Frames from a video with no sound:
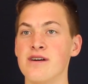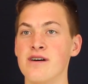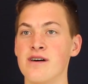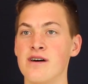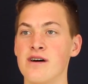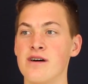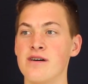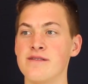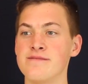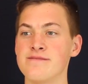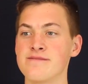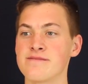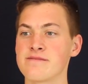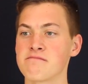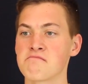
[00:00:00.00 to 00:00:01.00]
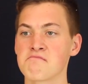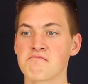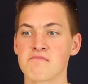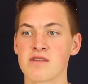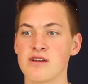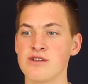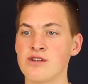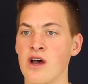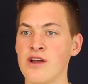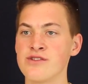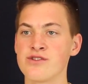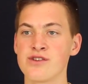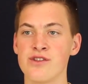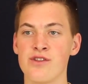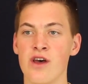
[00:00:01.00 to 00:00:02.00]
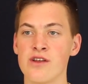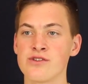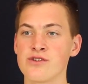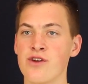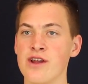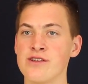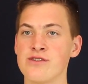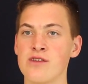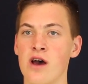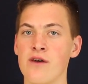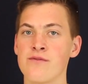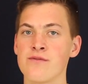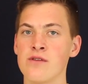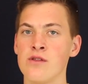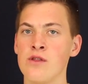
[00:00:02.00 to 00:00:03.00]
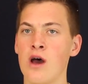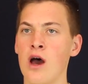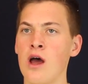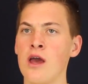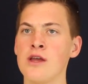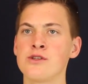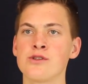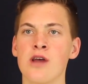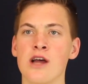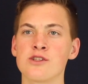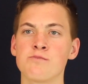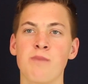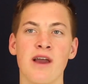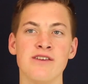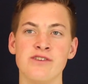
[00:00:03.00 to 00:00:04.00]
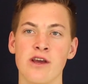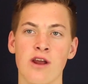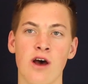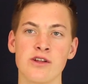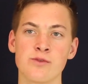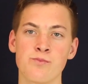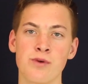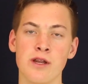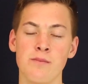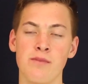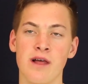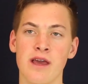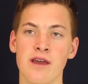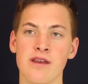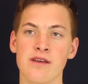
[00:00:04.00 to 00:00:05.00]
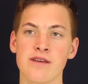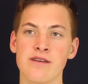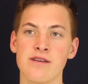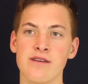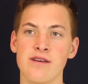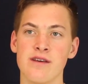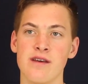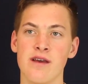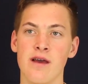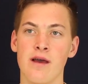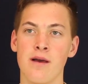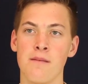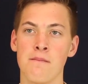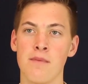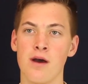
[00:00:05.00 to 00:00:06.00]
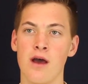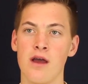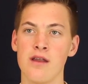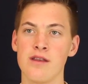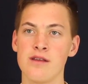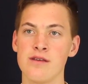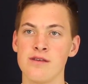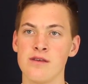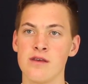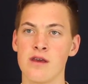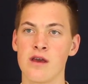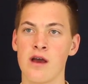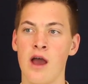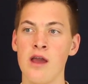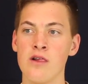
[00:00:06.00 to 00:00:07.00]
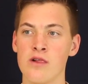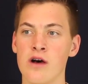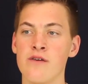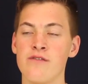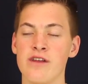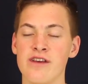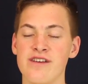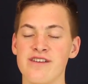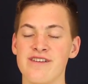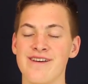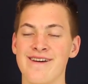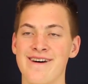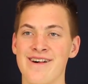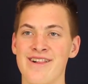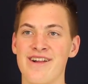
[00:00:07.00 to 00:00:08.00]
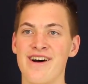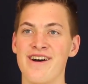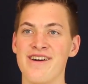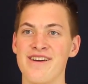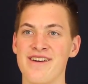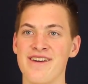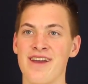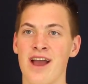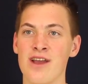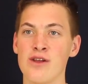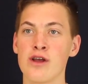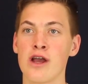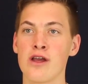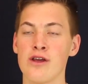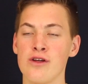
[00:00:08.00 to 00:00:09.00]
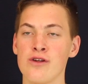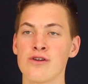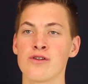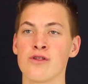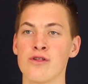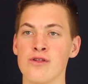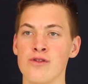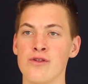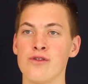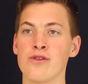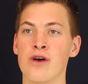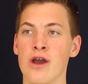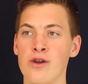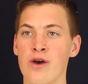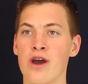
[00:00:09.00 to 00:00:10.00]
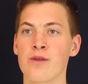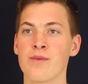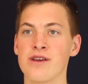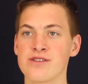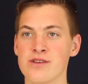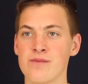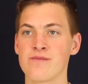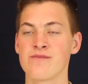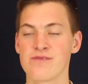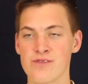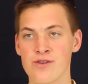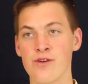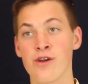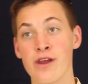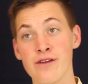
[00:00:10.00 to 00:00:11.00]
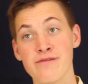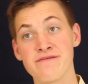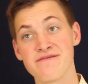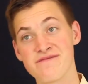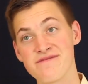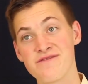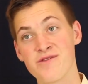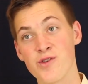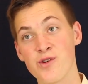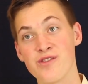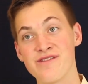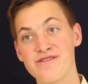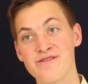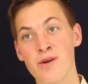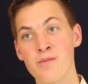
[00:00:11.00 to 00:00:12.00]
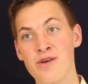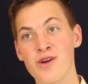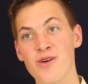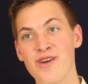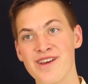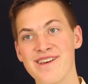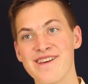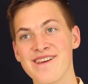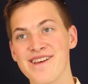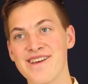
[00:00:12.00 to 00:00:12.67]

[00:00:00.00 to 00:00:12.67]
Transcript: Tons and tons of great stuff. It's not spicy at all. It's pretty bland. But I loved it a lot. I know how to make some great food from Paraguay.